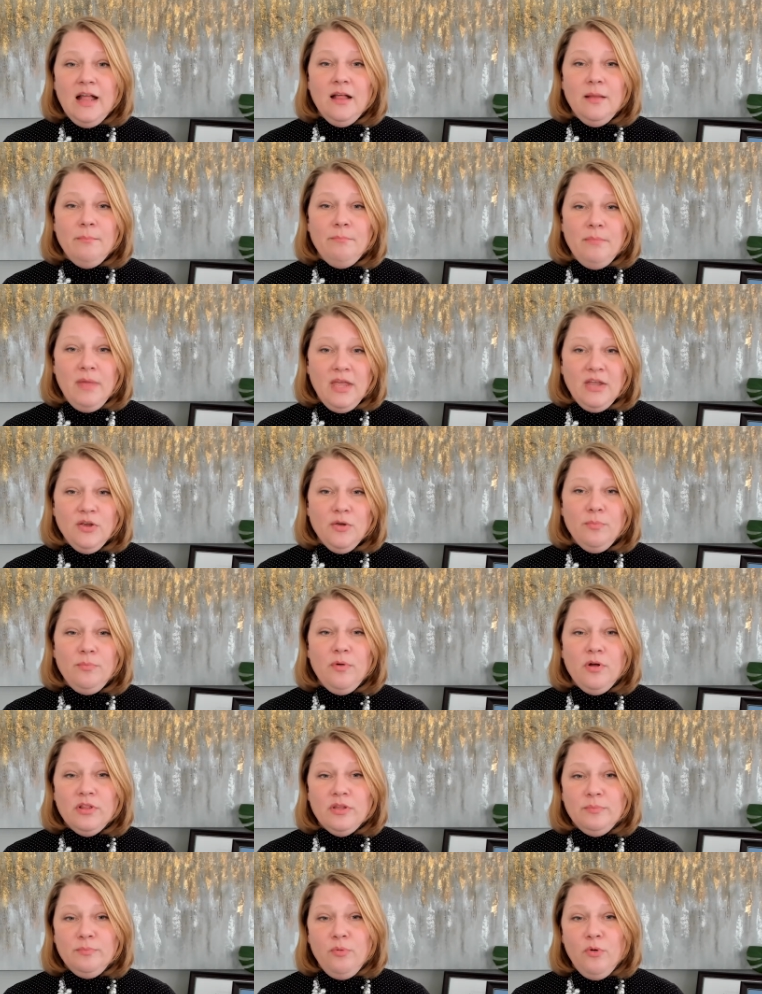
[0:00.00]
Make your
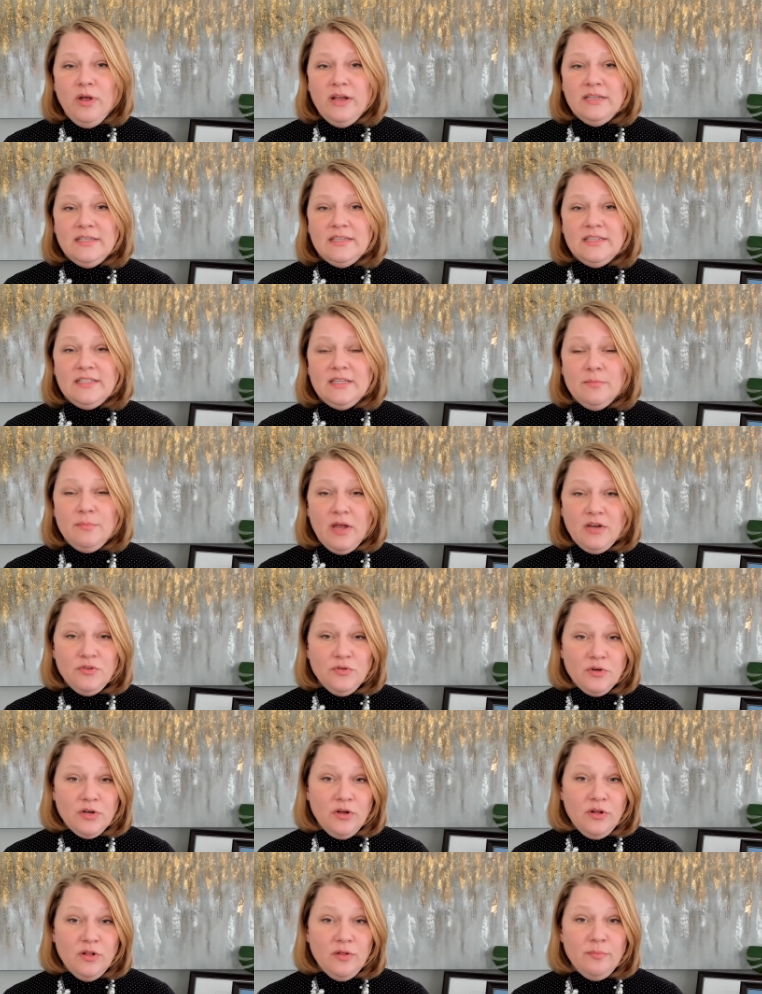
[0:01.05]
bullet points
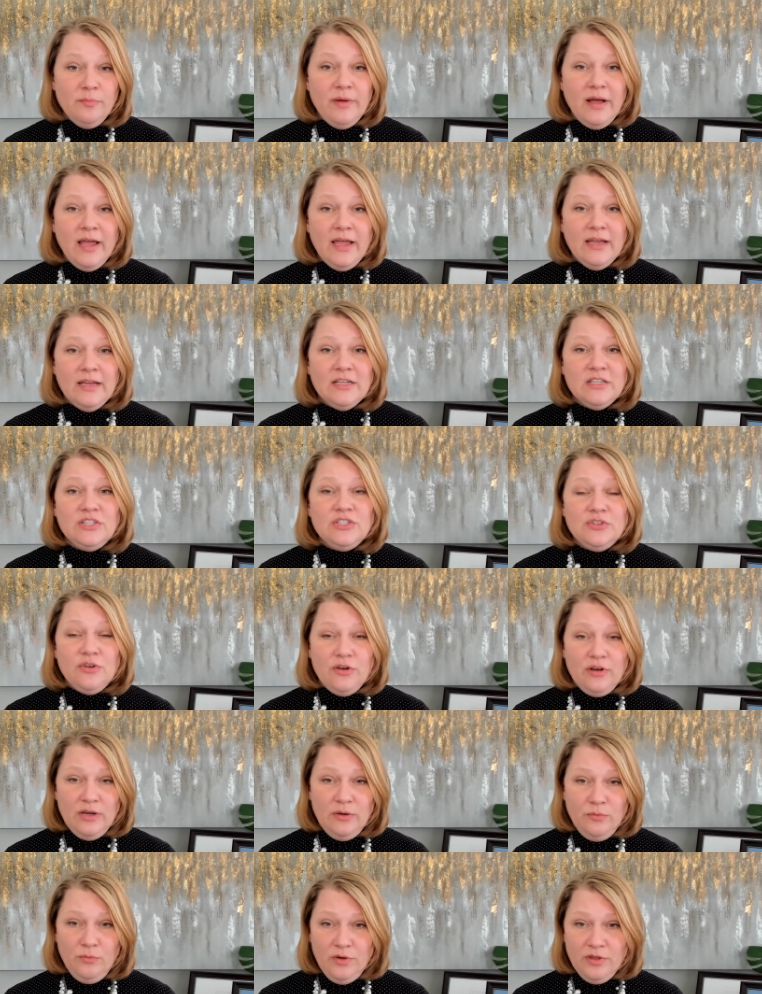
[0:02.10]
symmetrical by
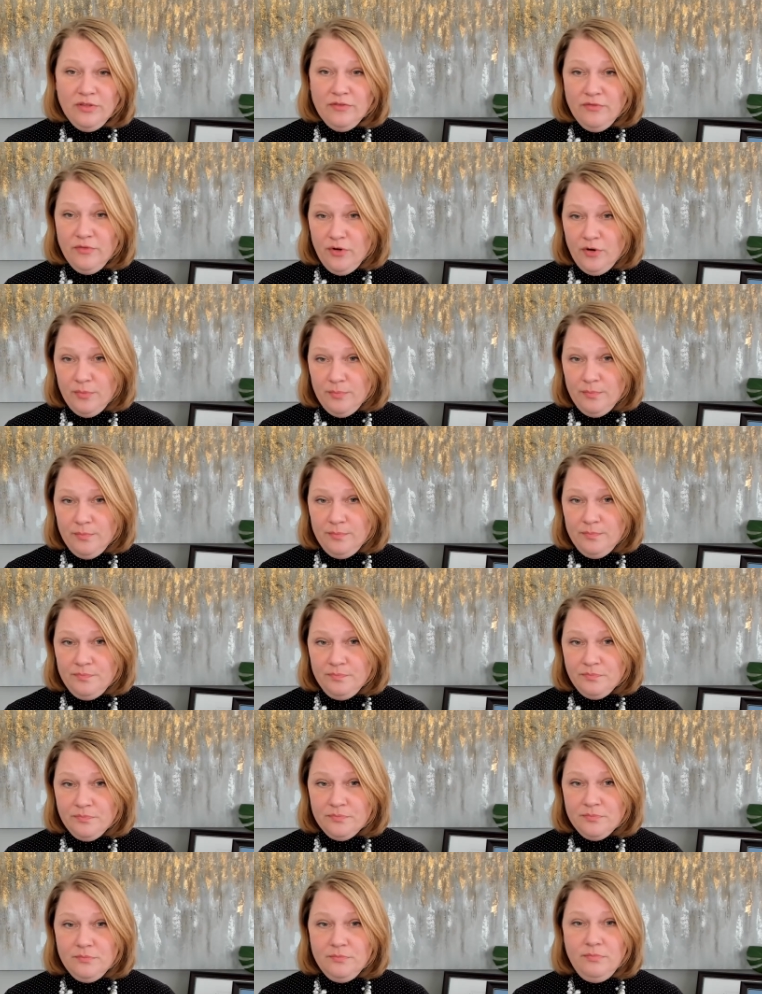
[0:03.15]
starting with a verb
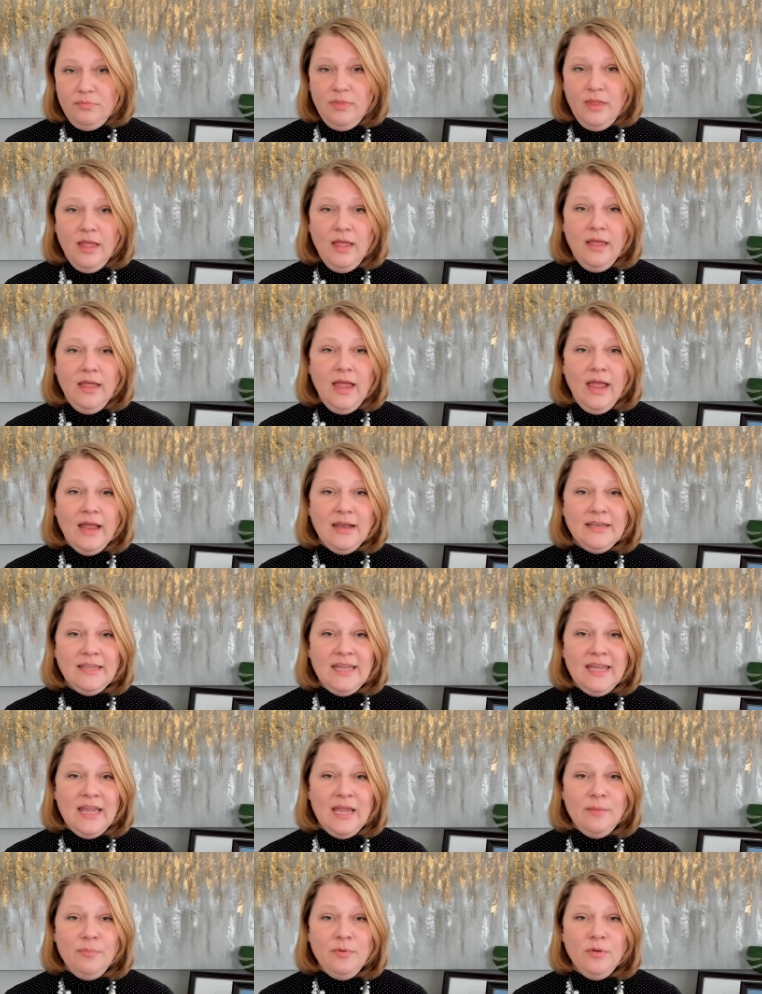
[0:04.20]
and
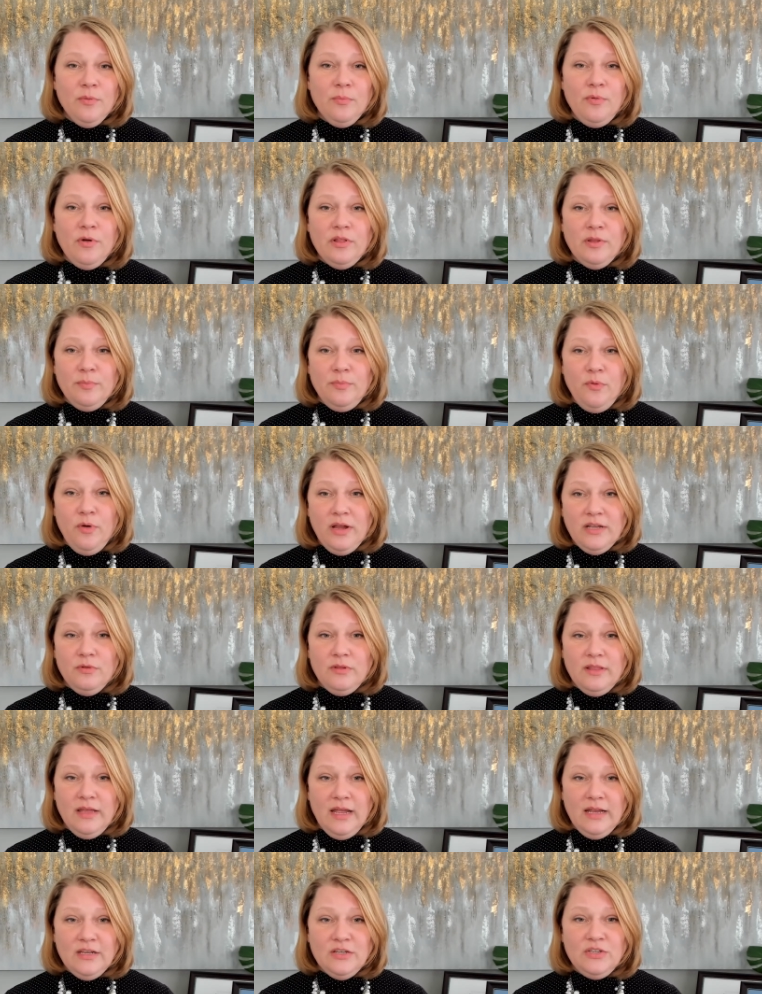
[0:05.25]
keep your bullet point
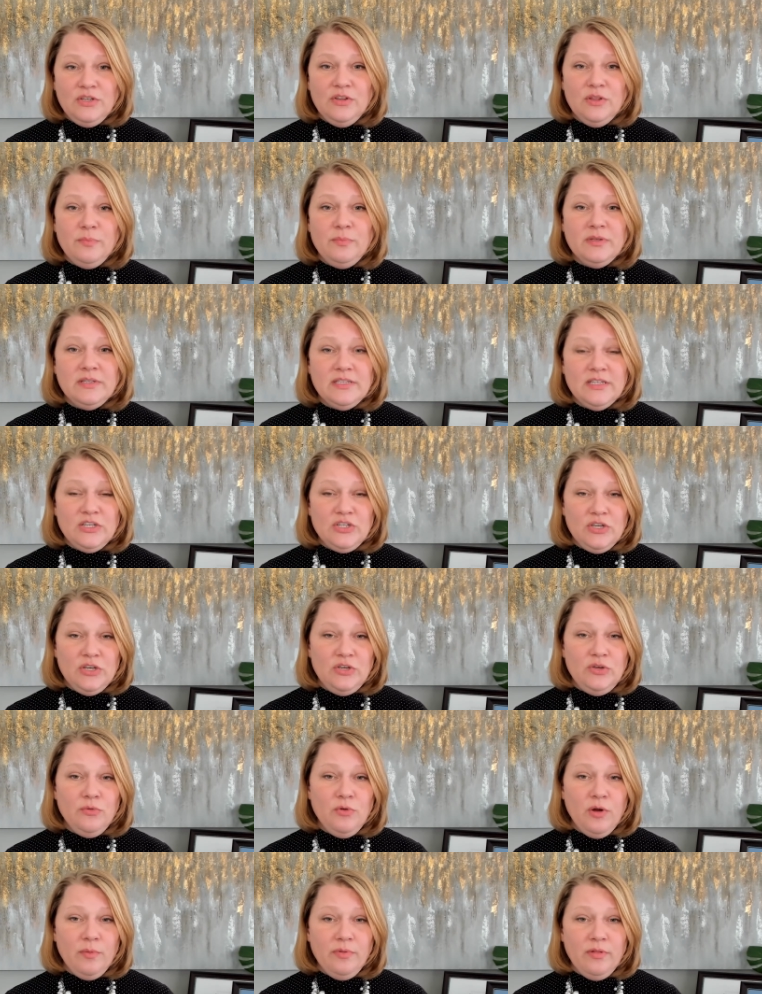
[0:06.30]
related to the position
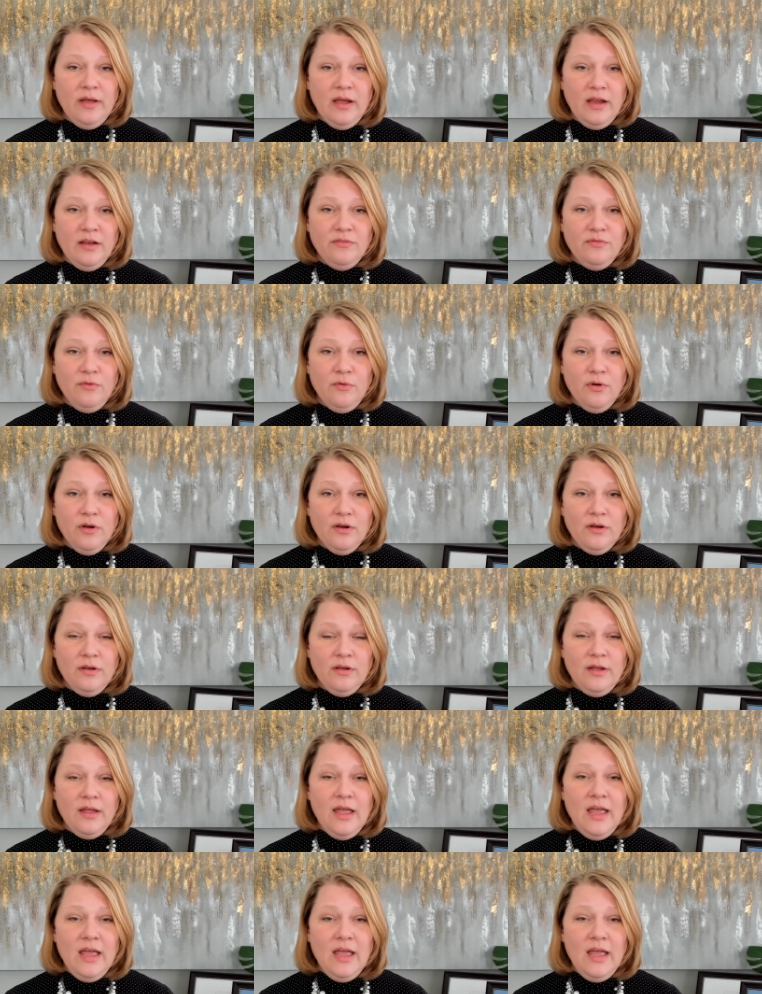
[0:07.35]
you are applying for.